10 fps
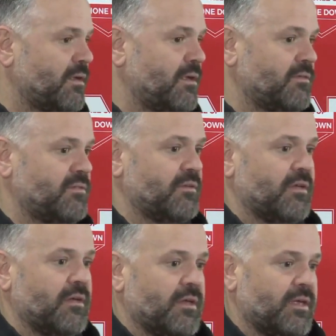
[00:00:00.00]
he's
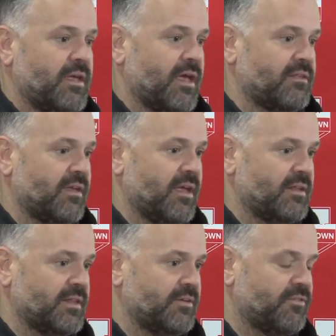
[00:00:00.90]
he had to, he
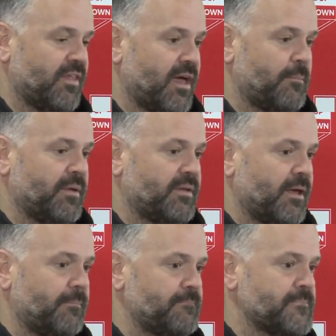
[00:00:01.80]
had to leave for that. But
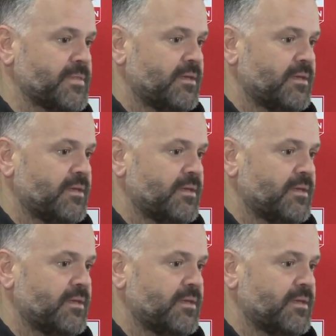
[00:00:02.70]
um,